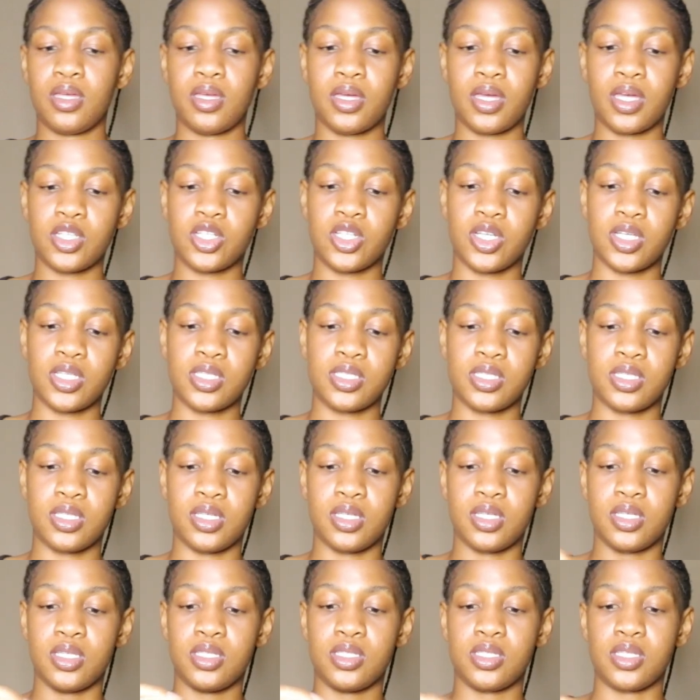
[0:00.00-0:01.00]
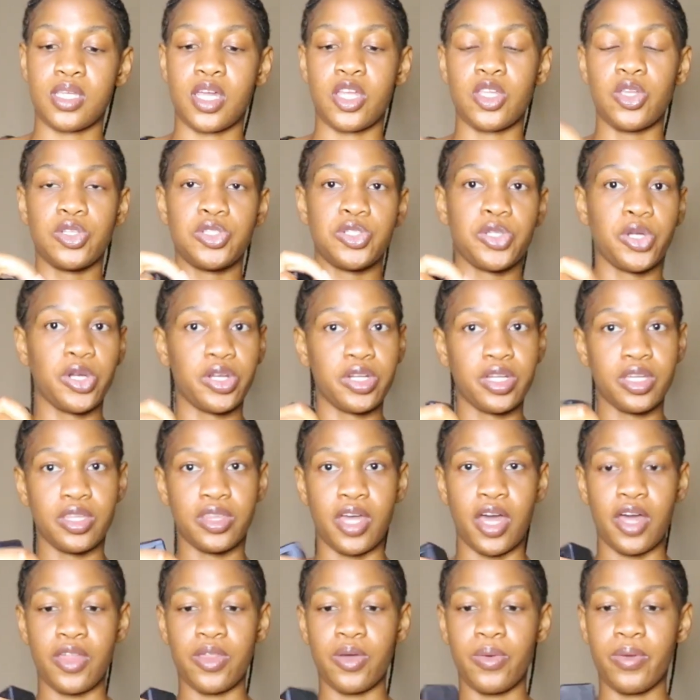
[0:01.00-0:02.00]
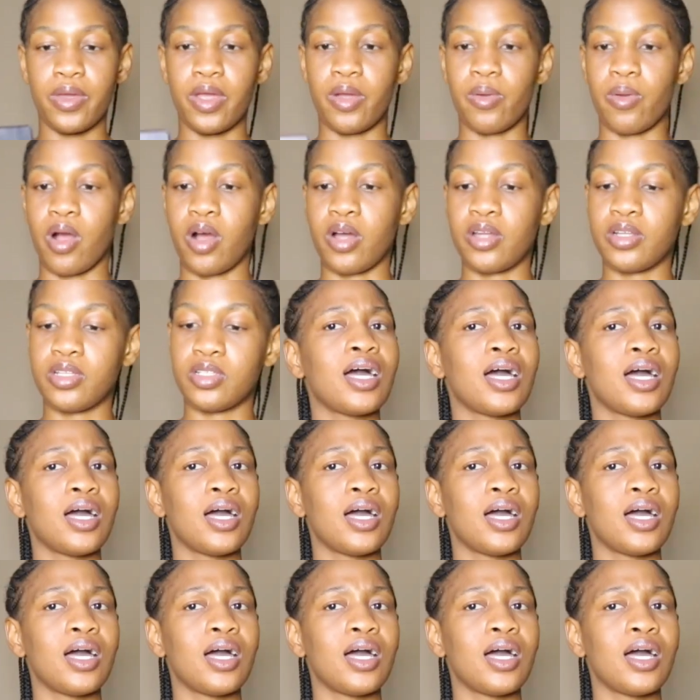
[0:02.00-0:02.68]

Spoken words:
adjust this and you turn it the other way around.